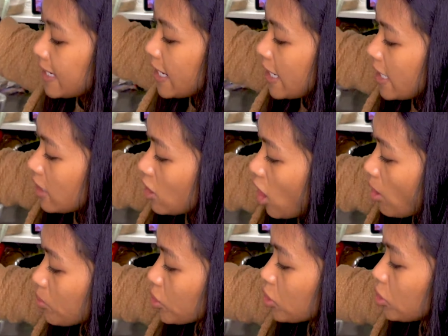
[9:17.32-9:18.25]
and
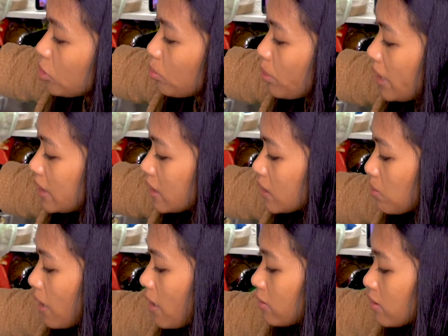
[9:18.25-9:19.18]
optional green
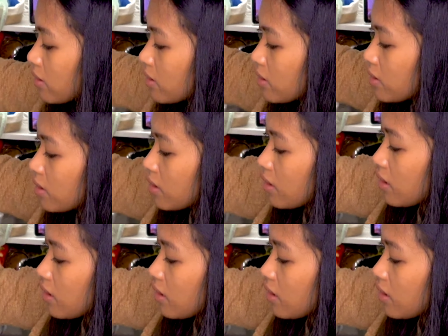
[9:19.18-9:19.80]
sprouts,